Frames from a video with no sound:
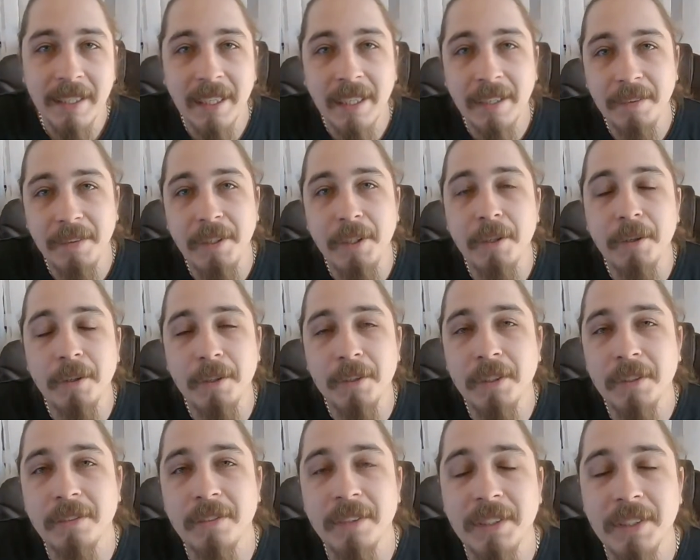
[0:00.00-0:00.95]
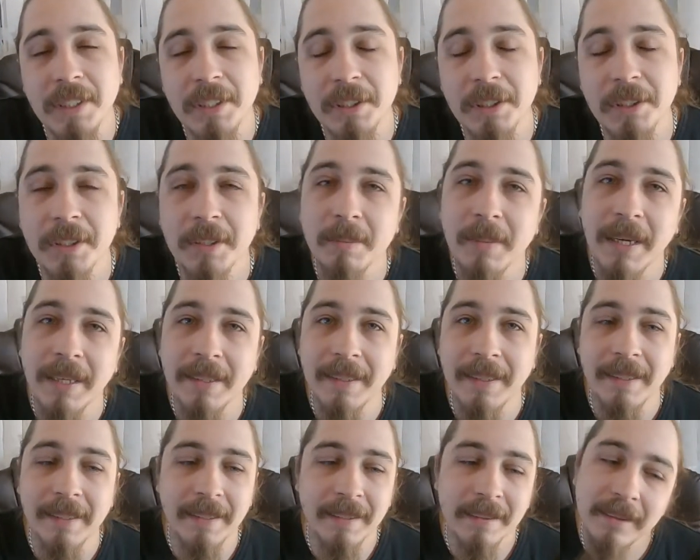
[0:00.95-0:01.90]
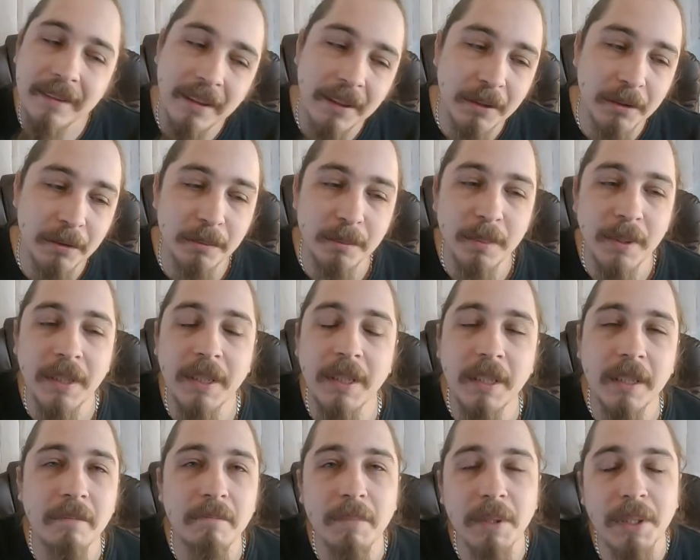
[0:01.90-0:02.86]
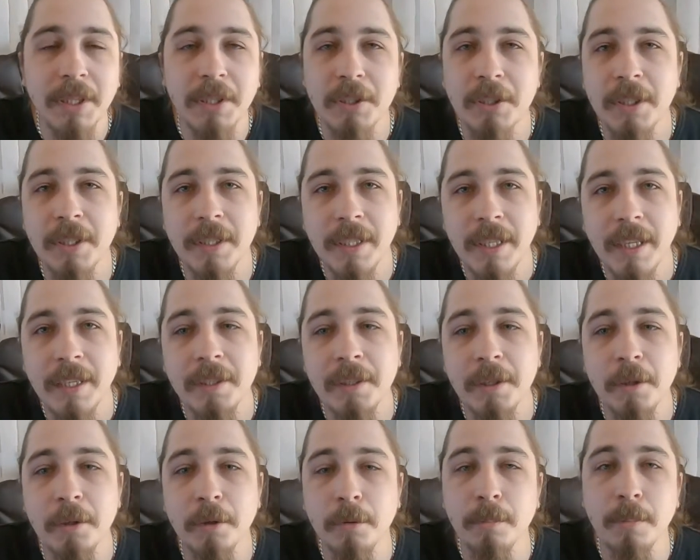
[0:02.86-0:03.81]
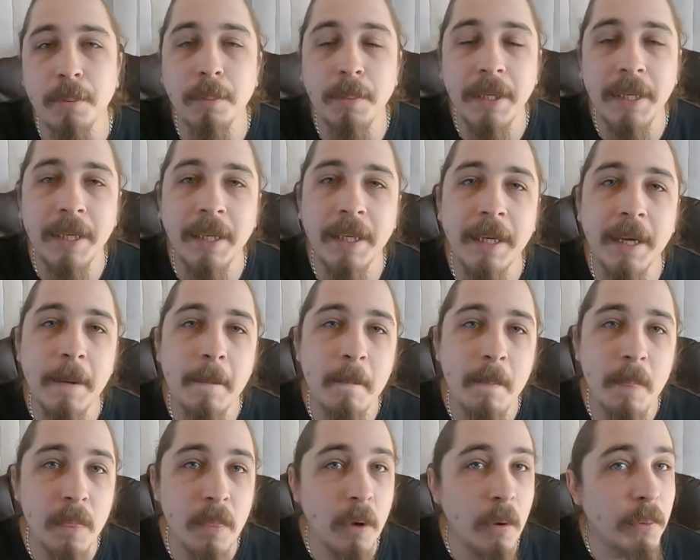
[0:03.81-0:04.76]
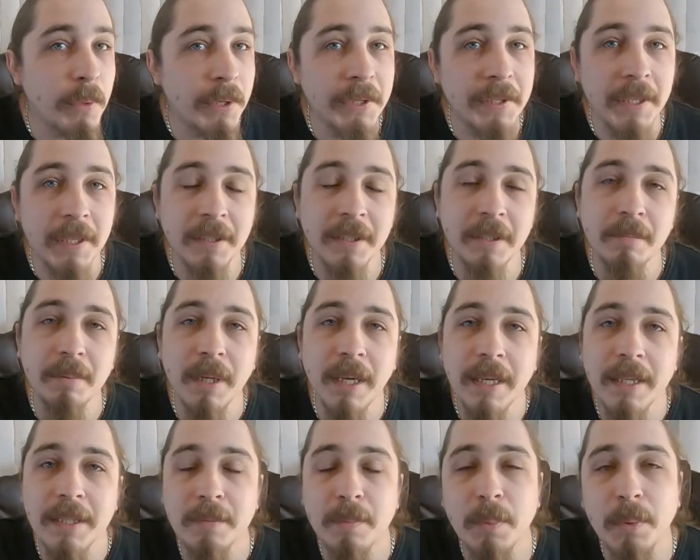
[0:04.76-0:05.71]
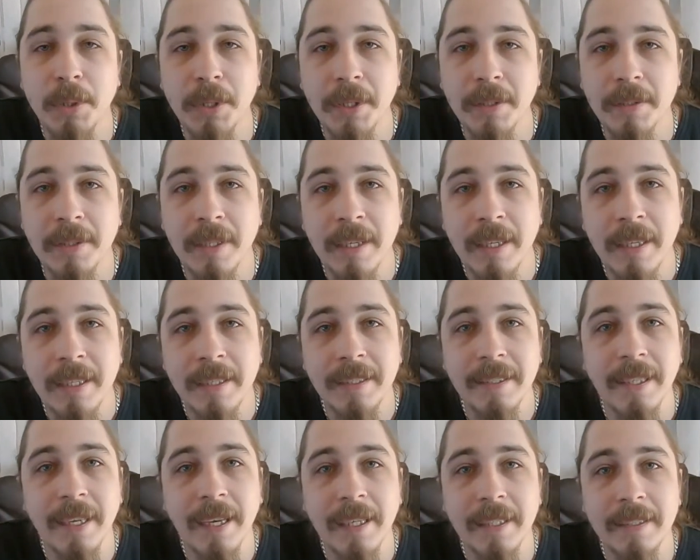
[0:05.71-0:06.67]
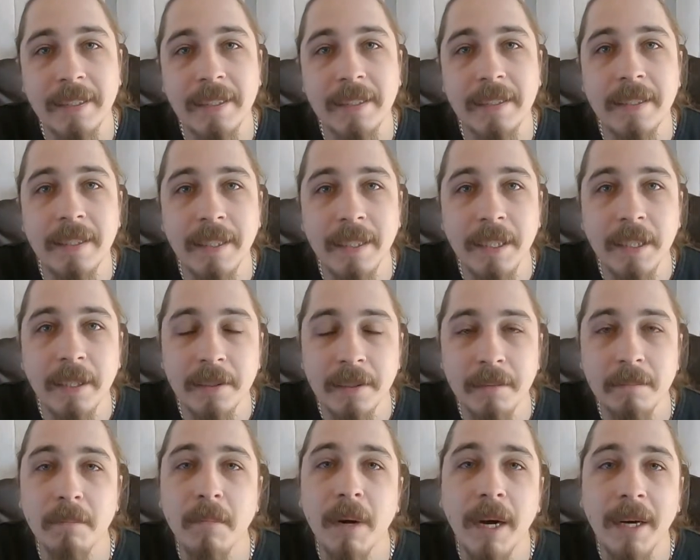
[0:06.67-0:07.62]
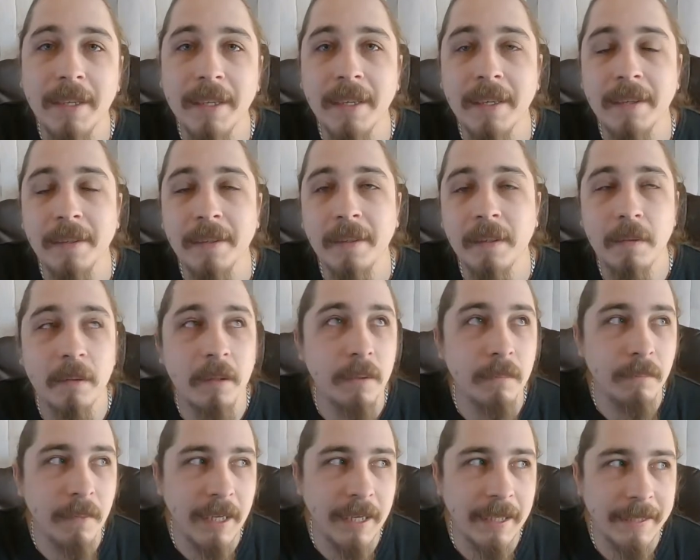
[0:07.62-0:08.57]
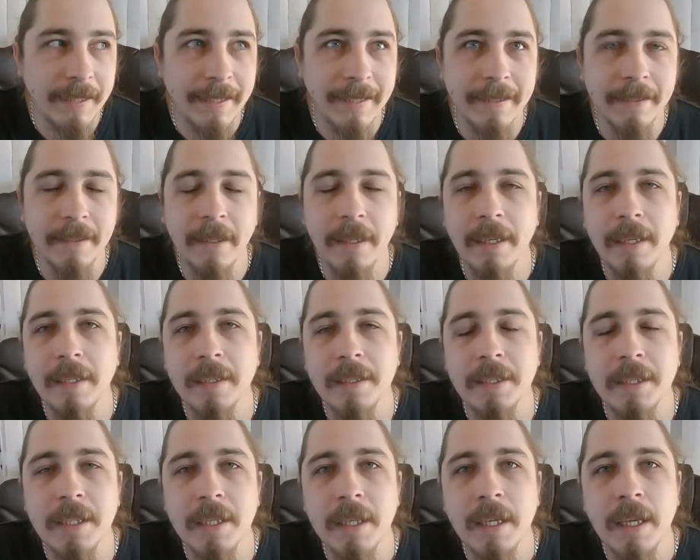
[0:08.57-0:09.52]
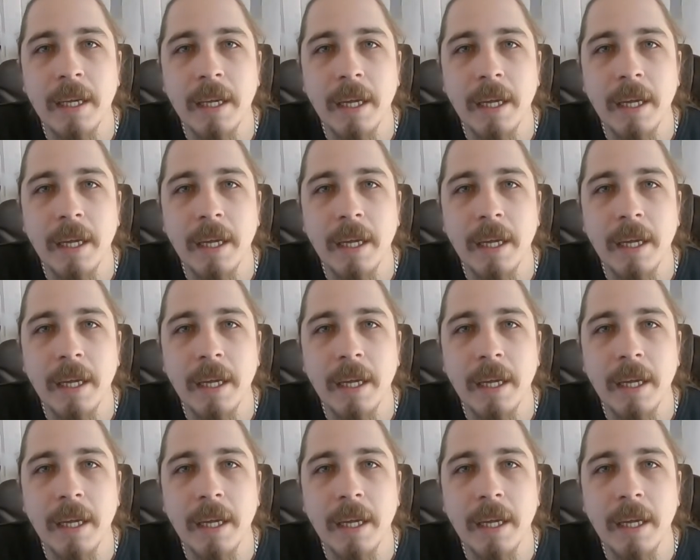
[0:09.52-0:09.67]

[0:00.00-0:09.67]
if you're not researching the market, there could be competition and you could be nowhere near the price point that the current market is